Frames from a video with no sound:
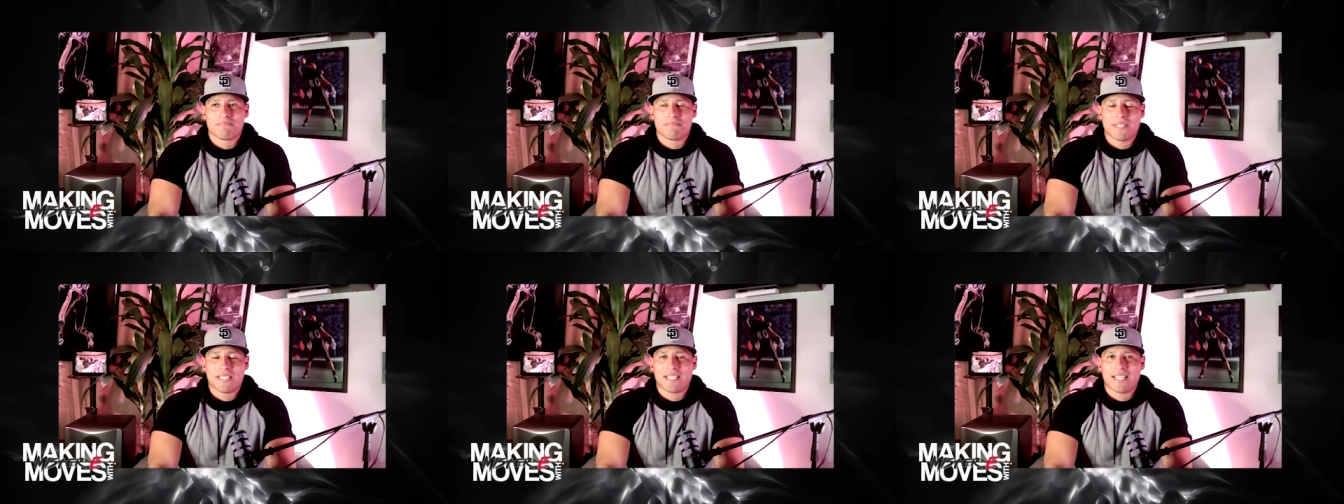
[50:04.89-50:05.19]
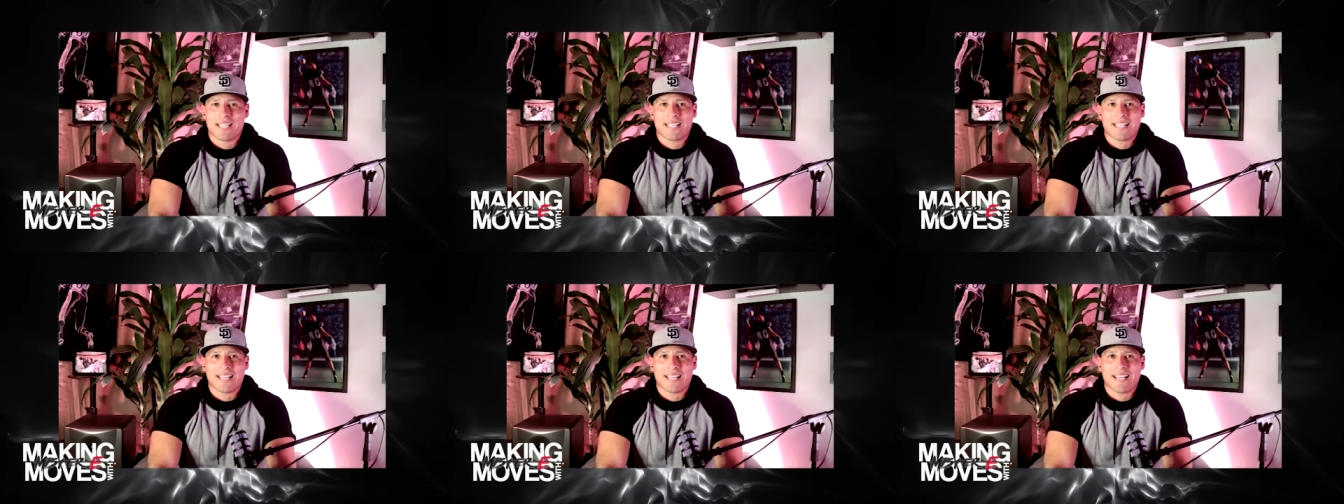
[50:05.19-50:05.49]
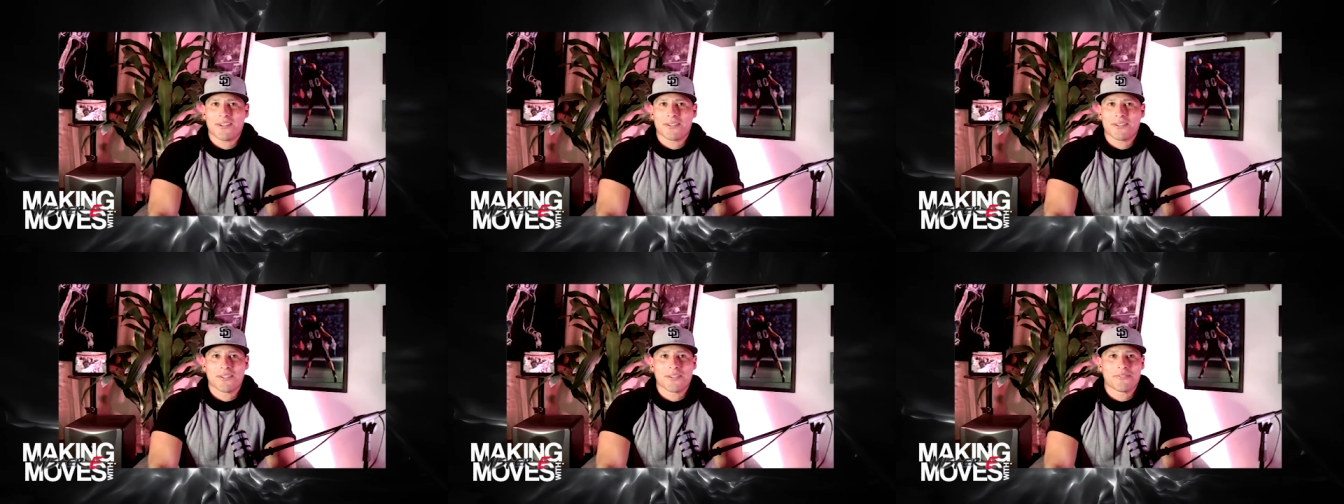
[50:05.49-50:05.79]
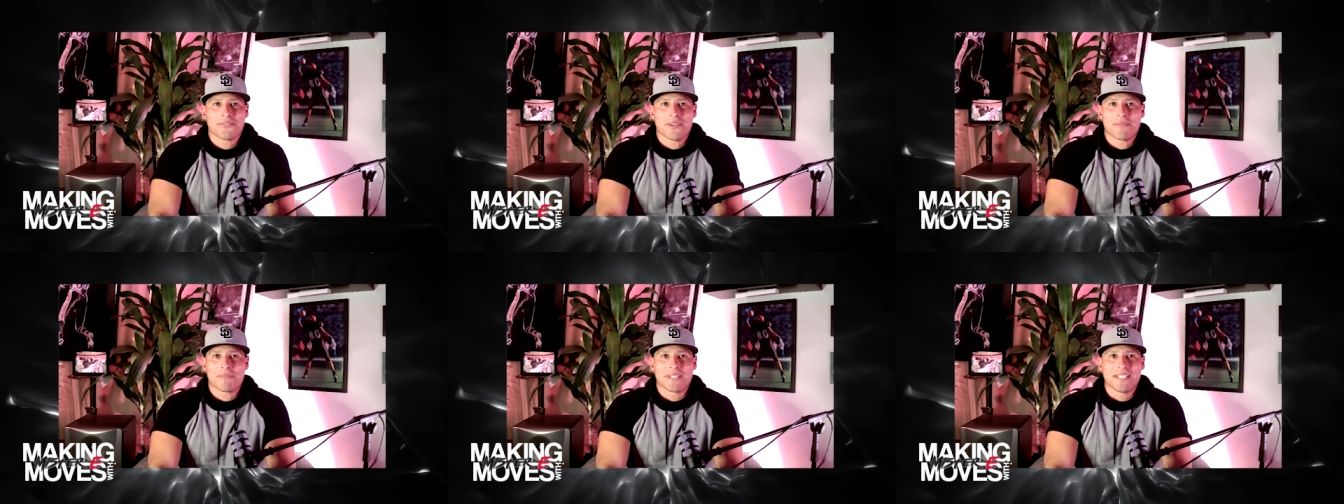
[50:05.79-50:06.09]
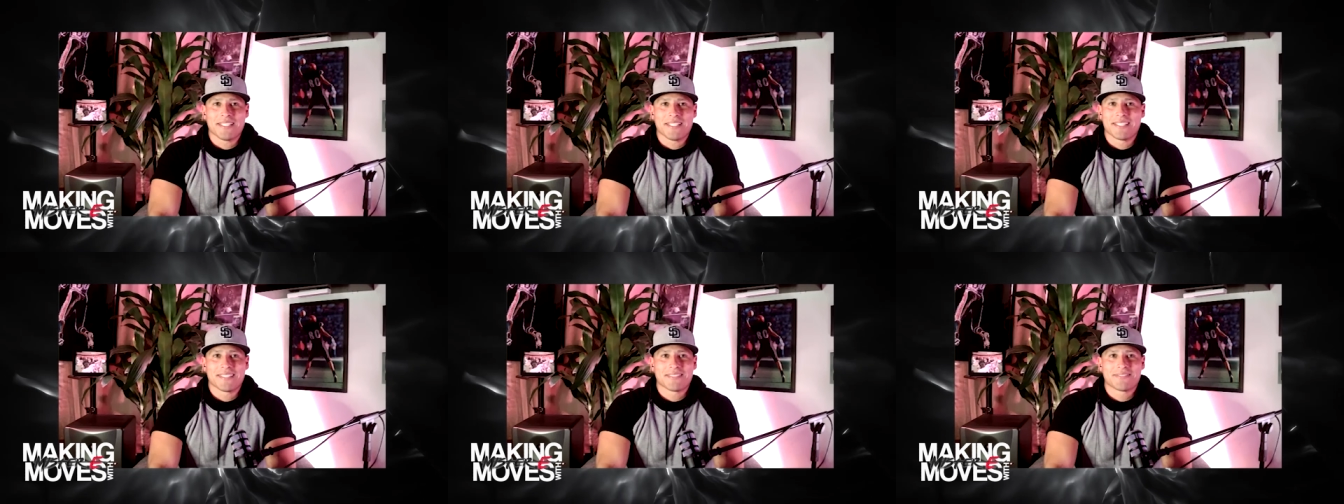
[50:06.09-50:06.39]
be like, I don't know if I'm
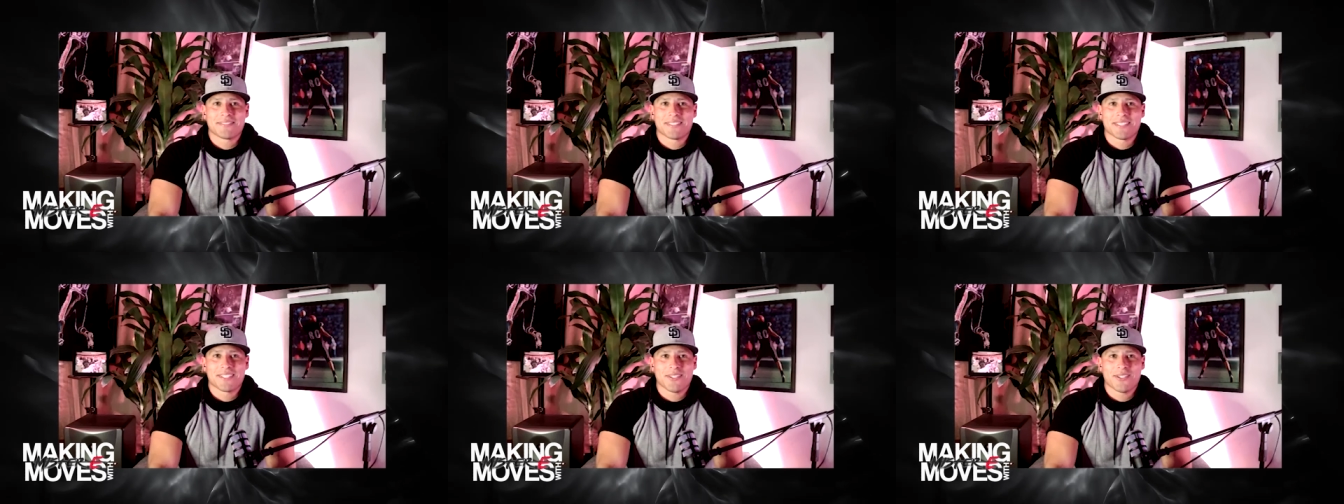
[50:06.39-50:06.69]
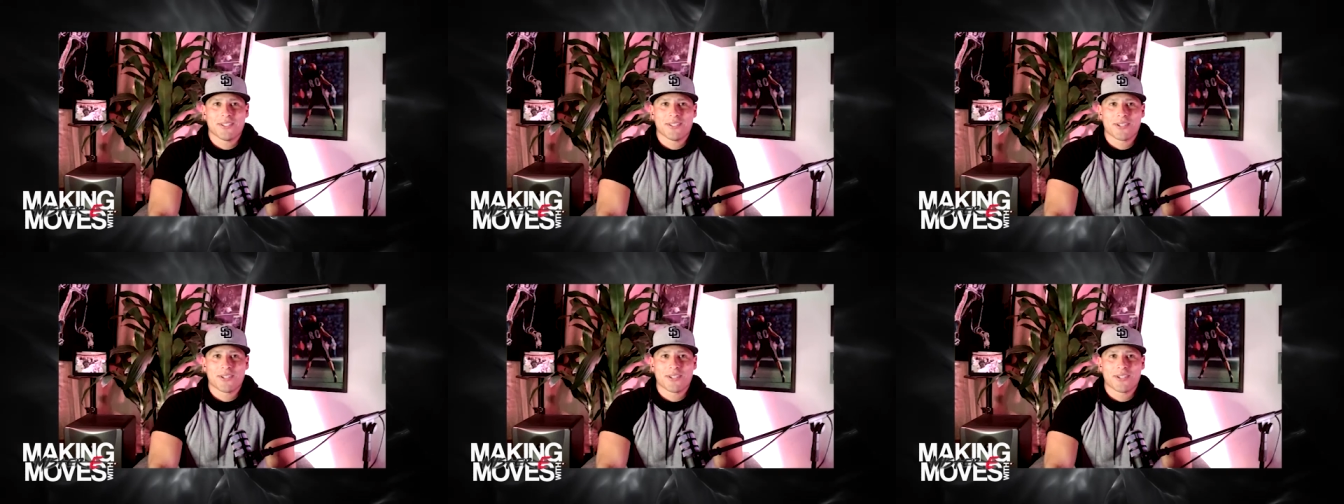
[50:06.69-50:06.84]
good enough to go,